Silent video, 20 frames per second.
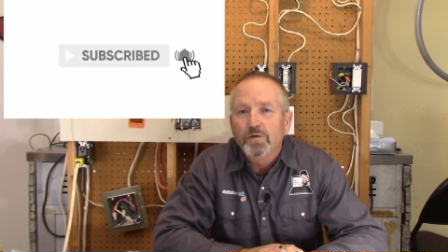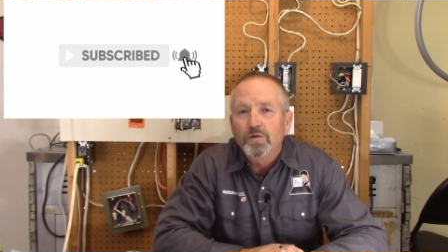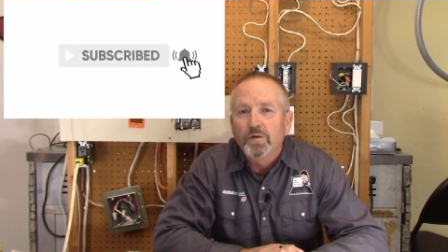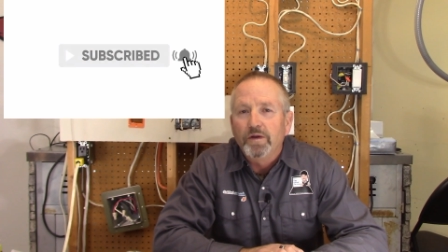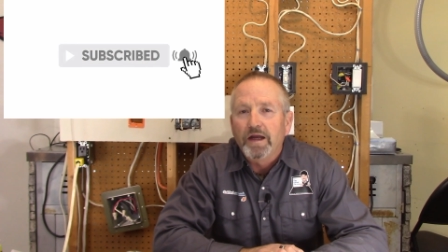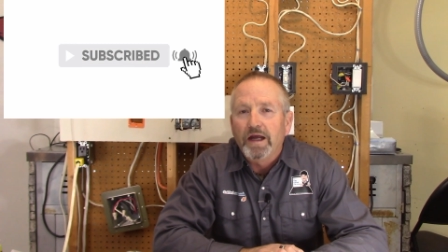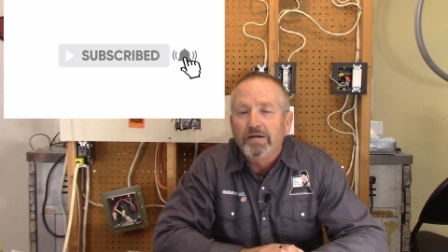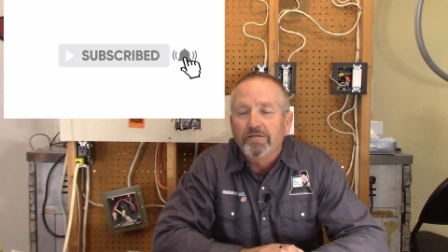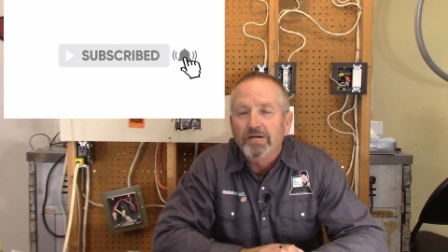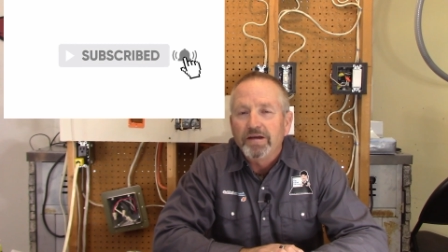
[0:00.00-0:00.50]
when
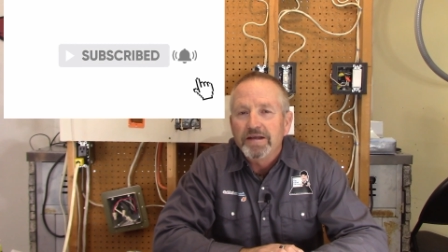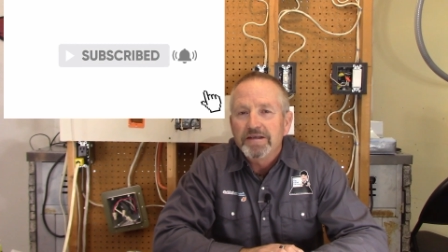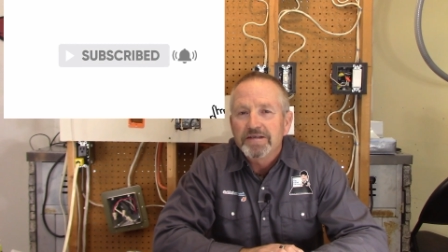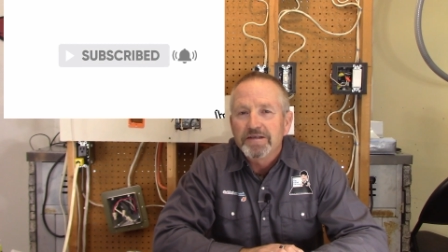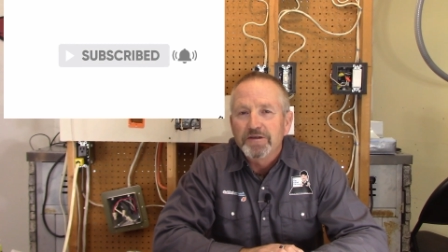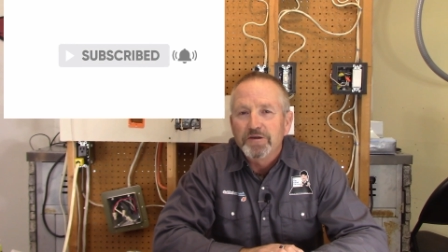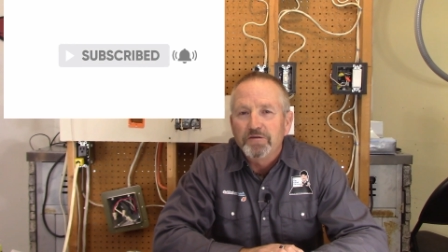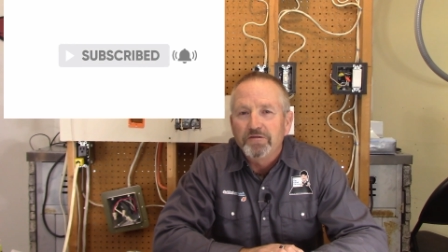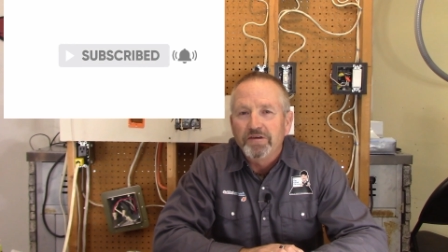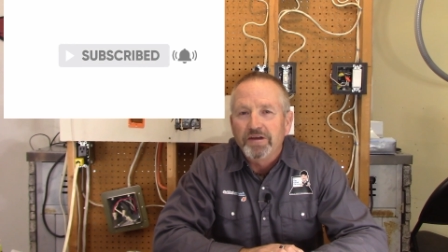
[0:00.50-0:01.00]
I release a
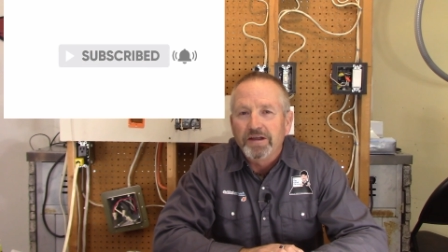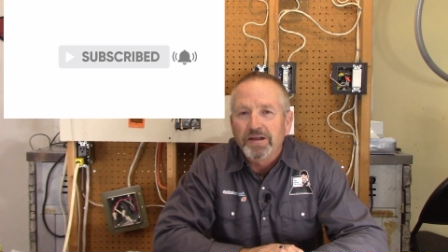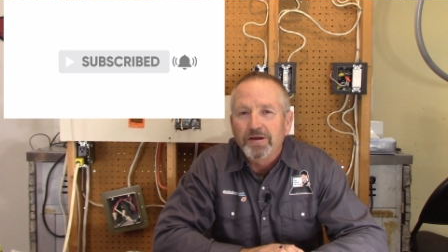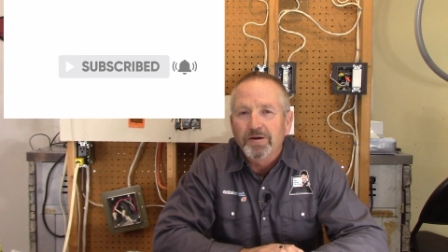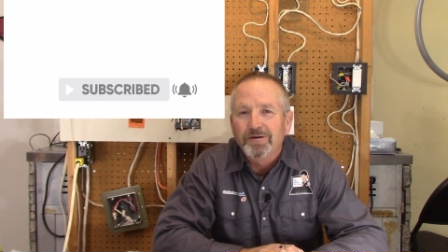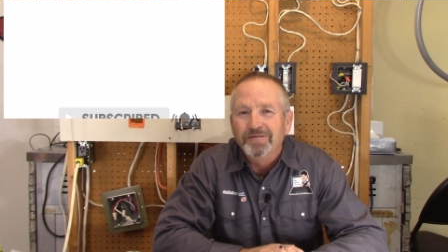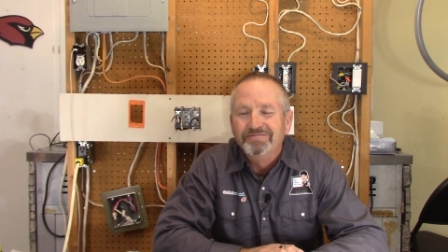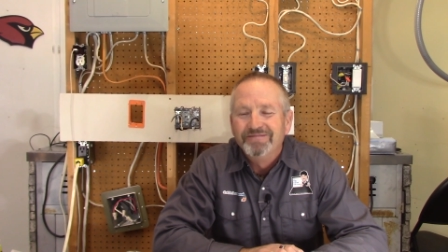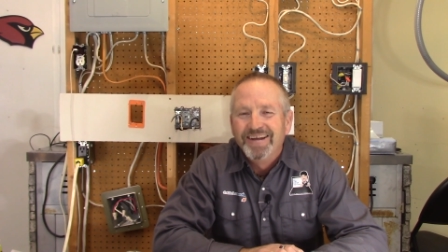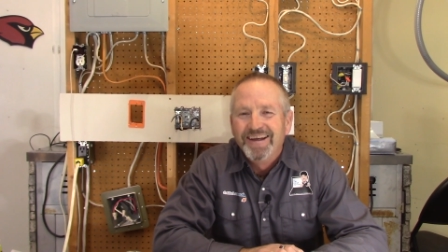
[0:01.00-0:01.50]
new
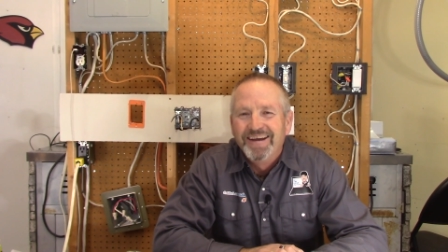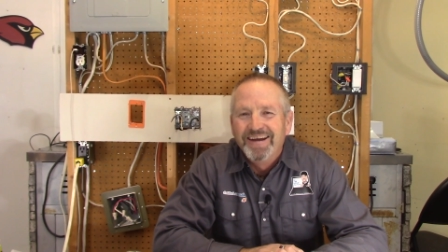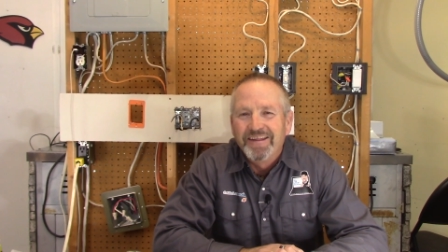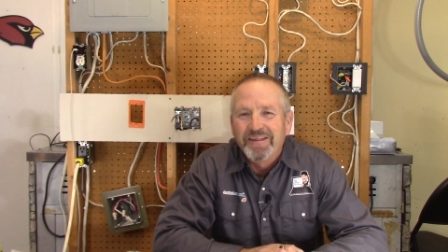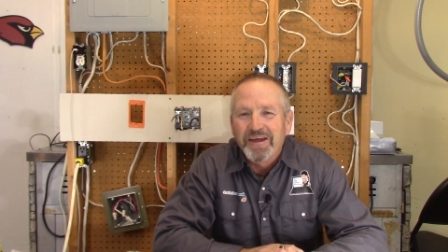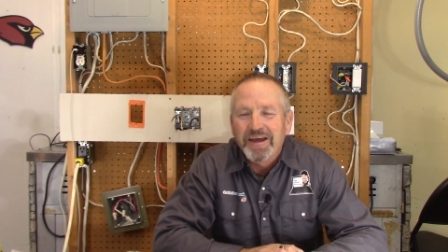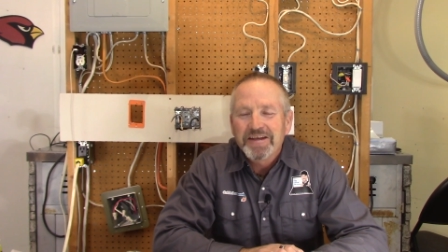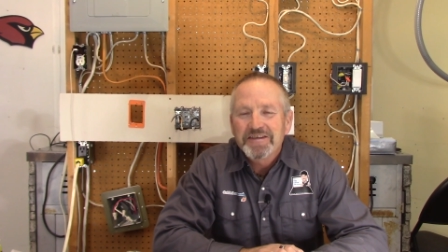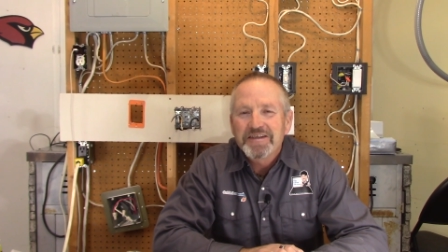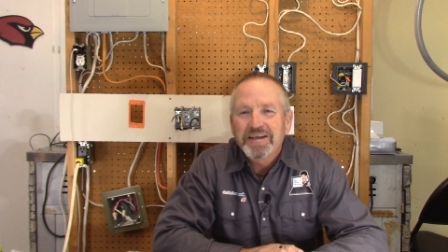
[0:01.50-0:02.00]
video.
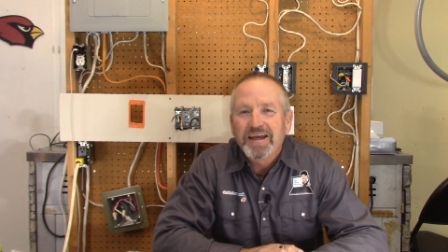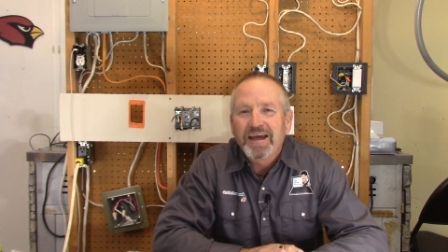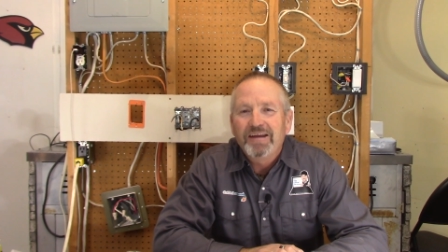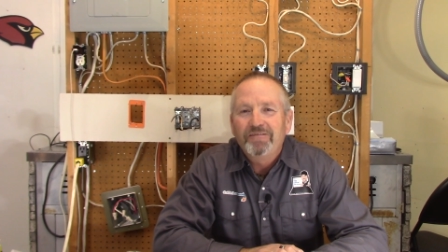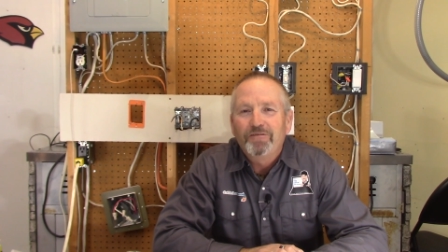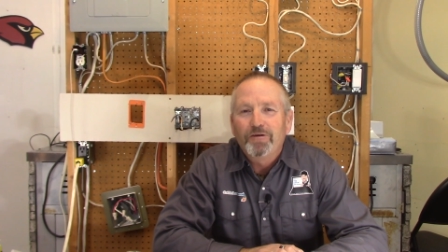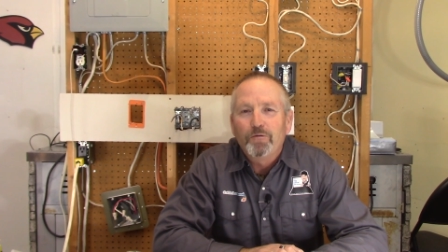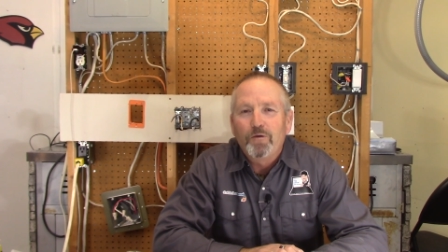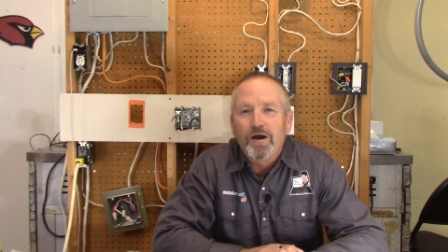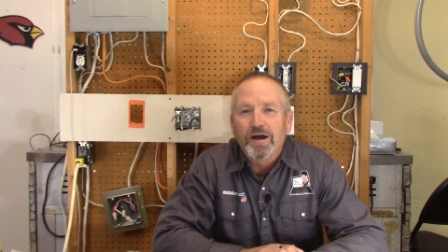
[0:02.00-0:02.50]
Thanks again
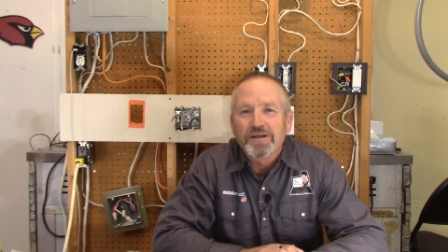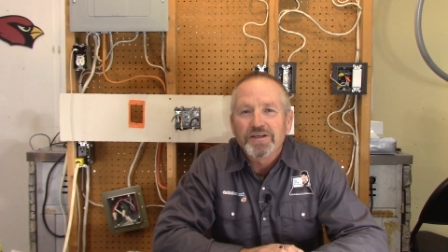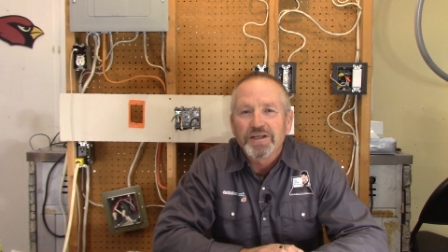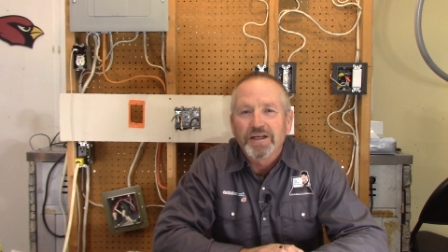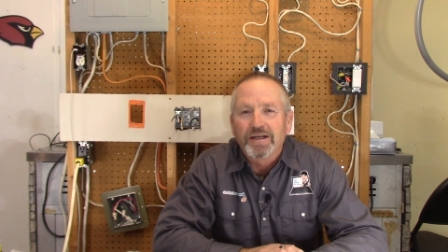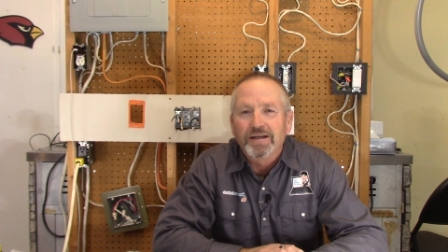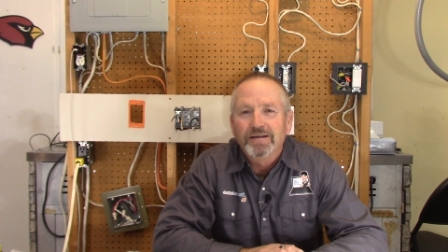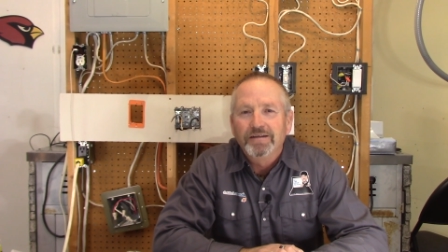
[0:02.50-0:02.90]
for watching.